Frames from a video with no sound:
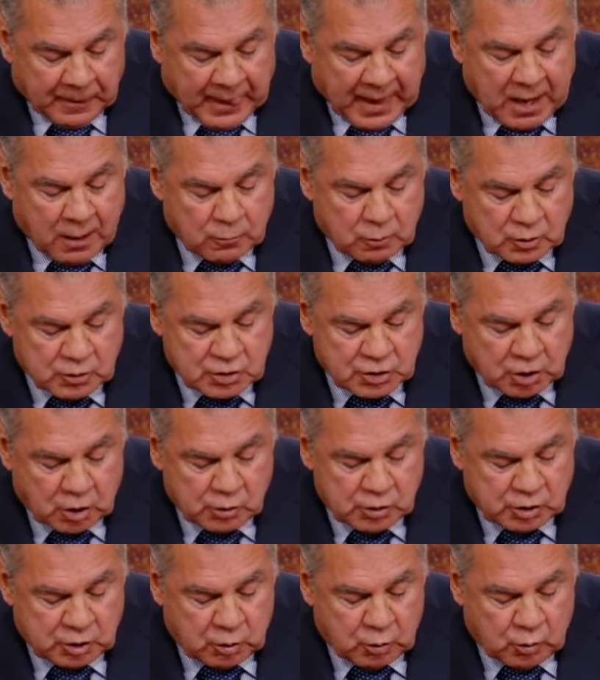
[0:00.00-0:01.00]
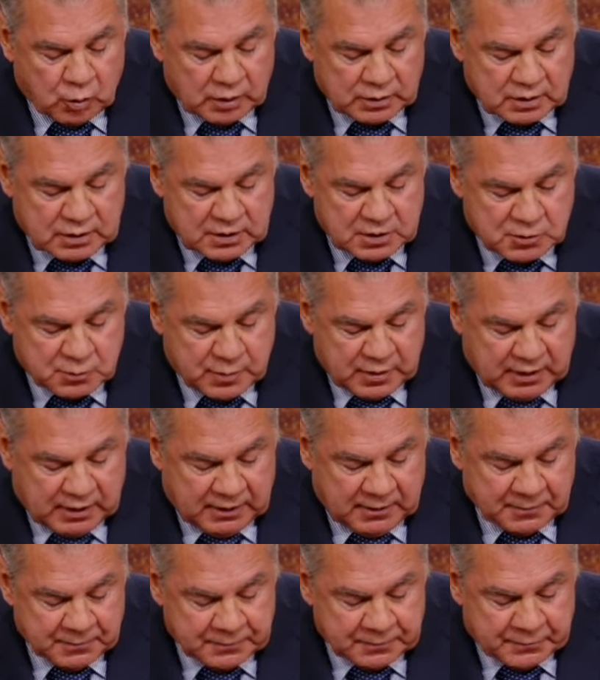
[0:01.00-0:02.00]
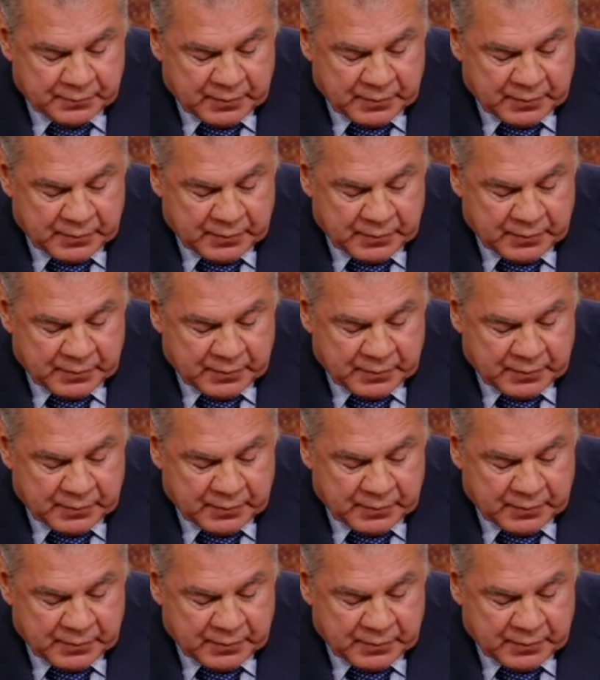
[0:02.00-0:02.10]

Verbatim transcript: I will show you what these be.